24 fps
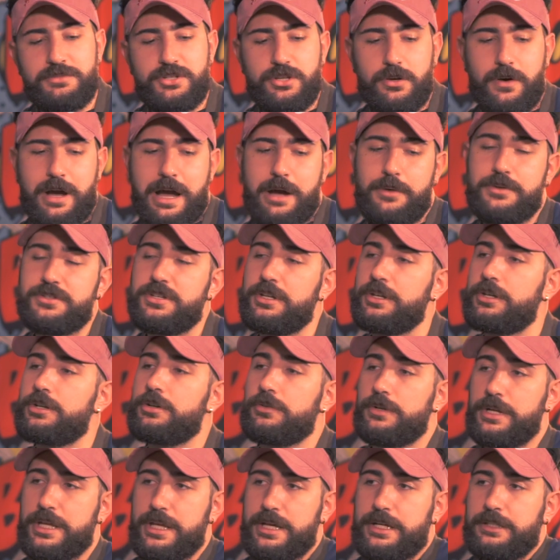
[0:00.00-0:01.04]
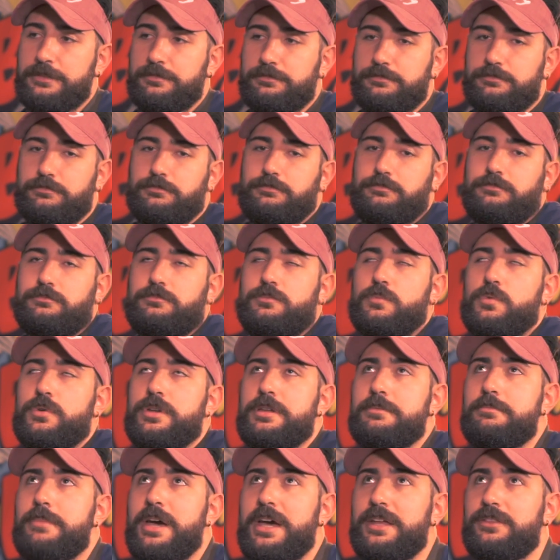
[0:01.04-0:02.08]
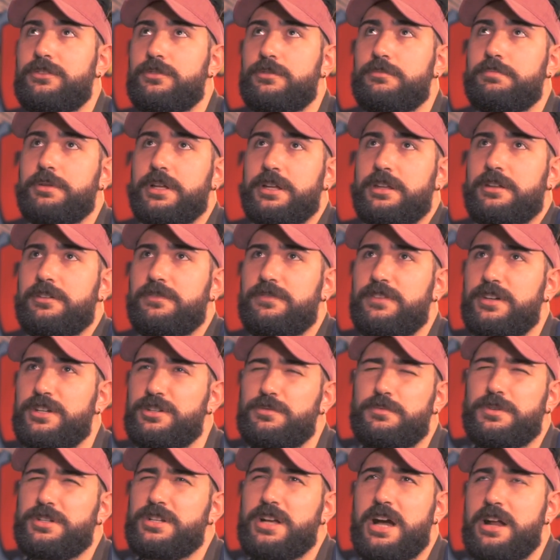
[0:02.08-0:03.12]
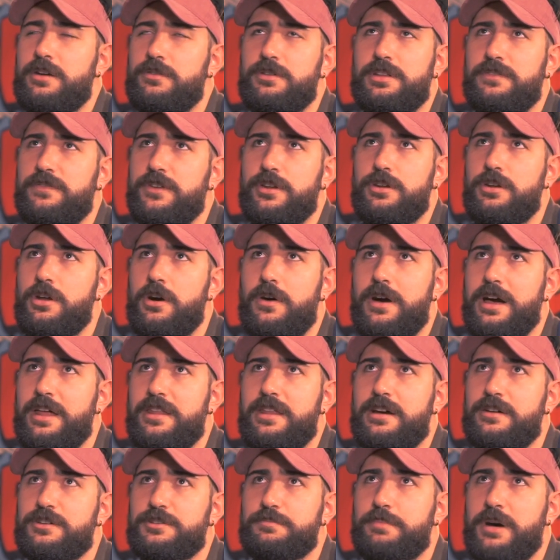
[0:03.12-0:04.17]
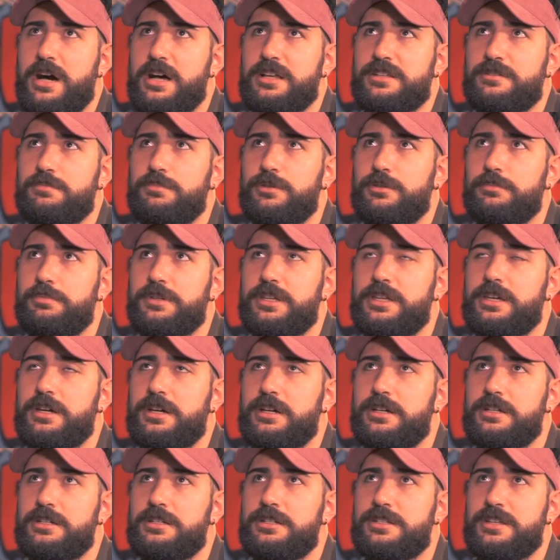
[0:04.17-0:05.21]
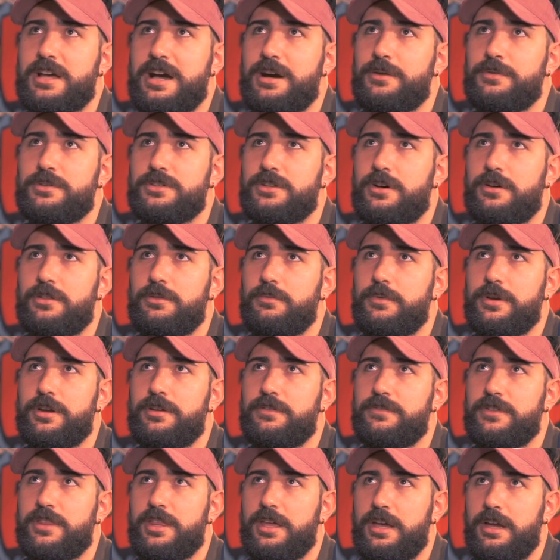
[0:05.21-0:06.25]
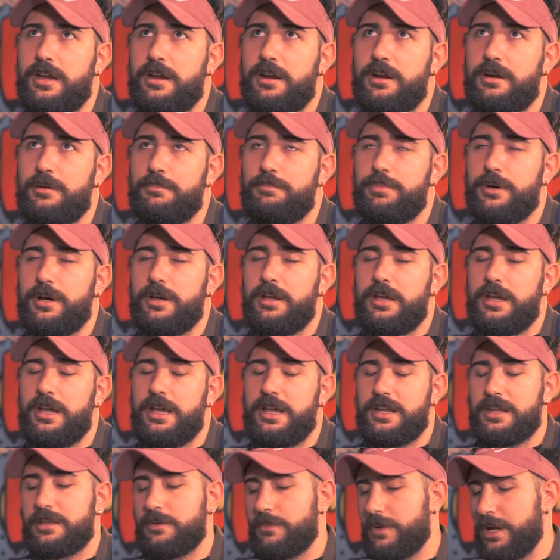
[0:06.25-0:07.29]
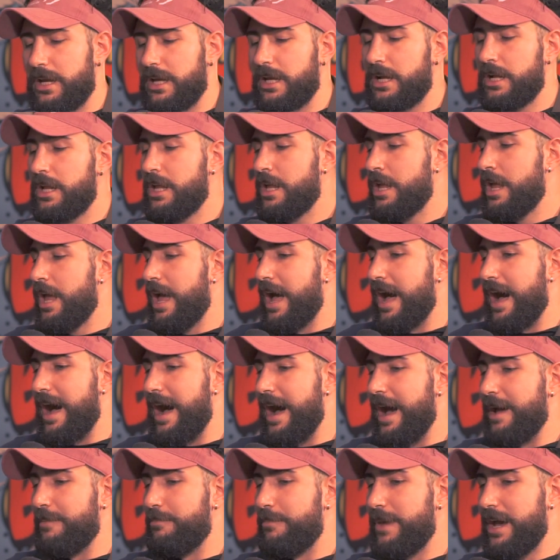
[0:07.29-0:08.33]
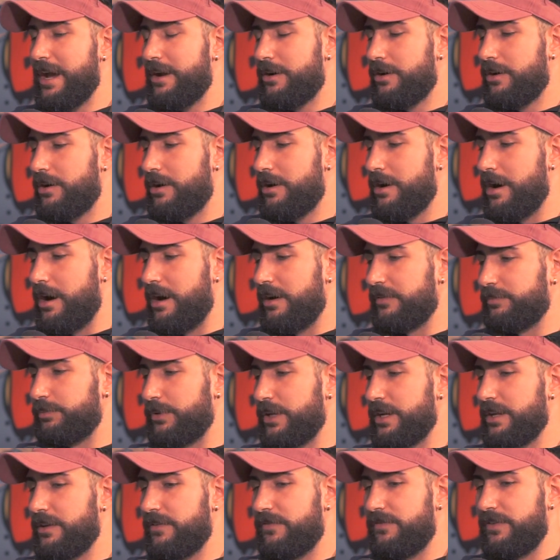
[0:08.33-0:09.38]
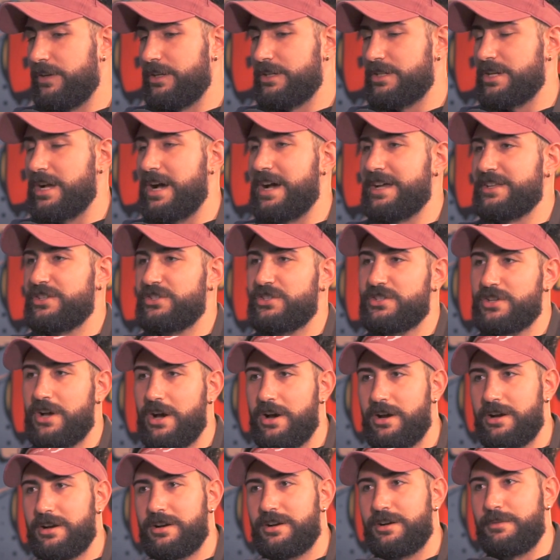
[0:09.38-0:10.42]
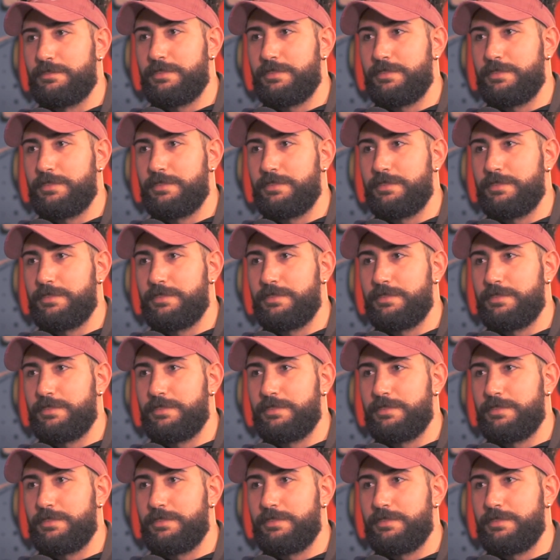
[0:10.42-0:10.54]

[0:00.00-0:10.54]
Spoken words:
So I was in Korea. We met through Plenty of Fish, which I don't even know how that was possible because I was all the way over there. But anyway, I met her off Plenty of Fish. I saw her